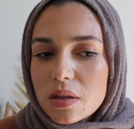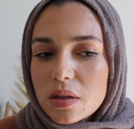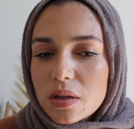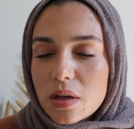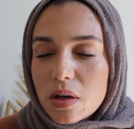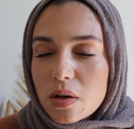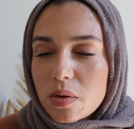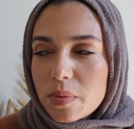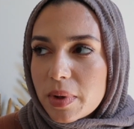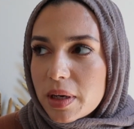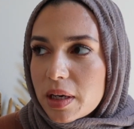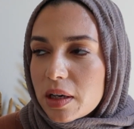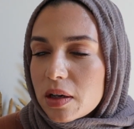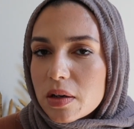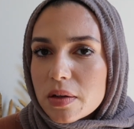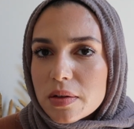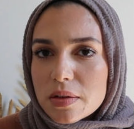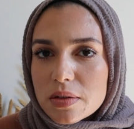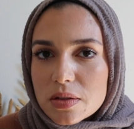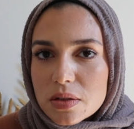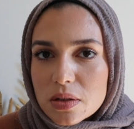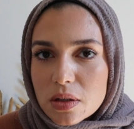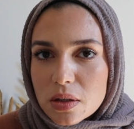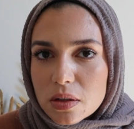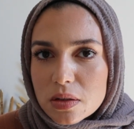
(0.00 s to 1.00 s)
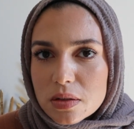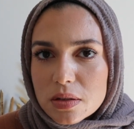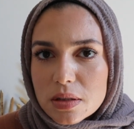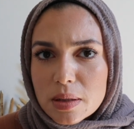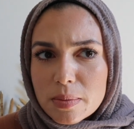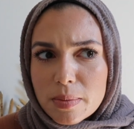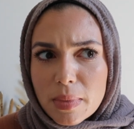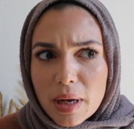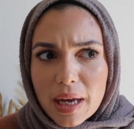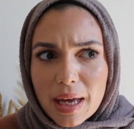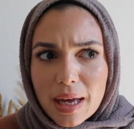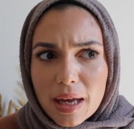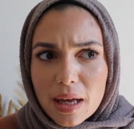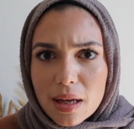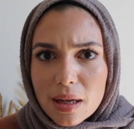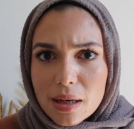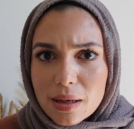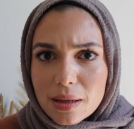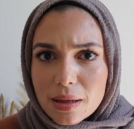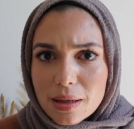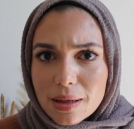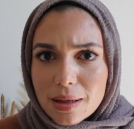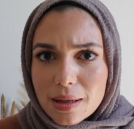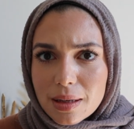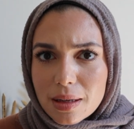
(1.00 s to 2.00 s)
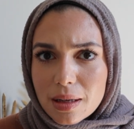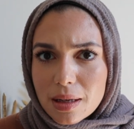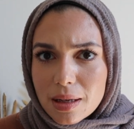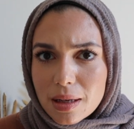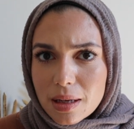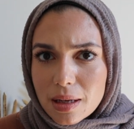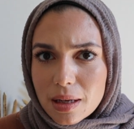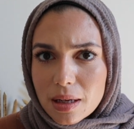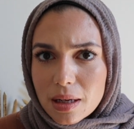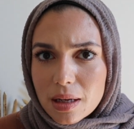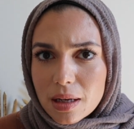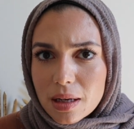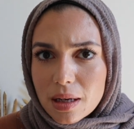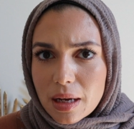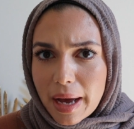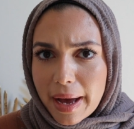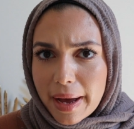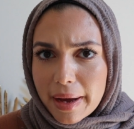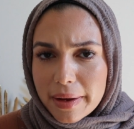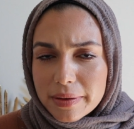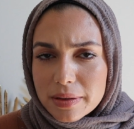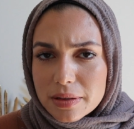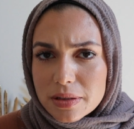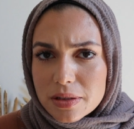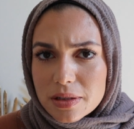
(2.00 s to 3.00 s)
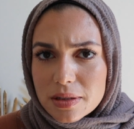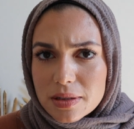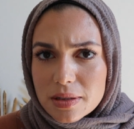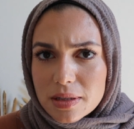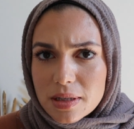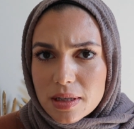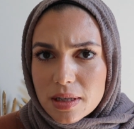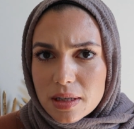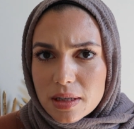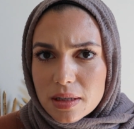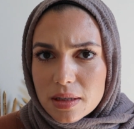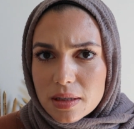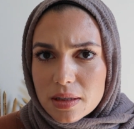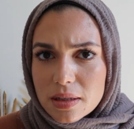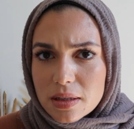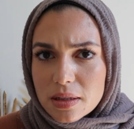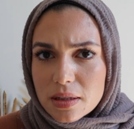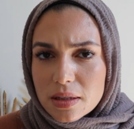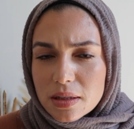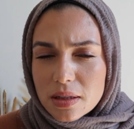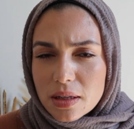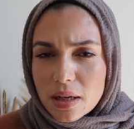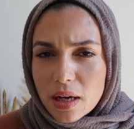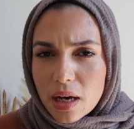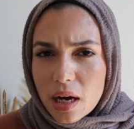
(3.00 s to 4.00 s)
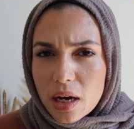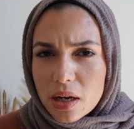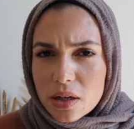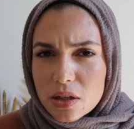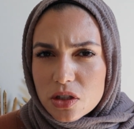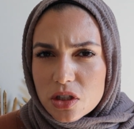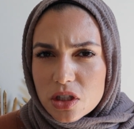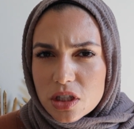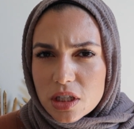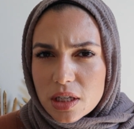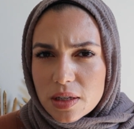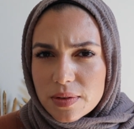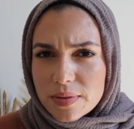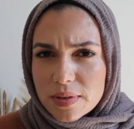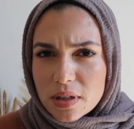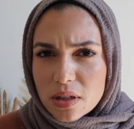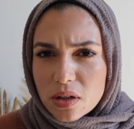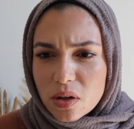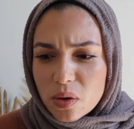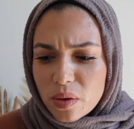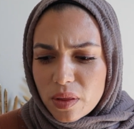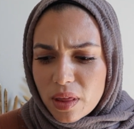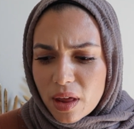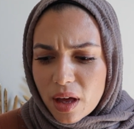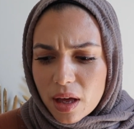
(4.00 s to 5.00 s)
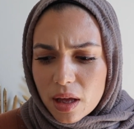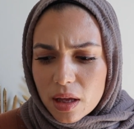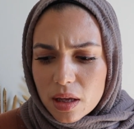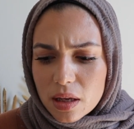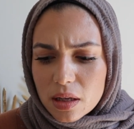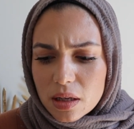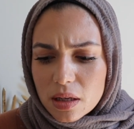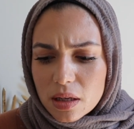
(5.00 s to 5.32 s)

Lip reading: Oh my God, this girl is in my head. How did she even know that?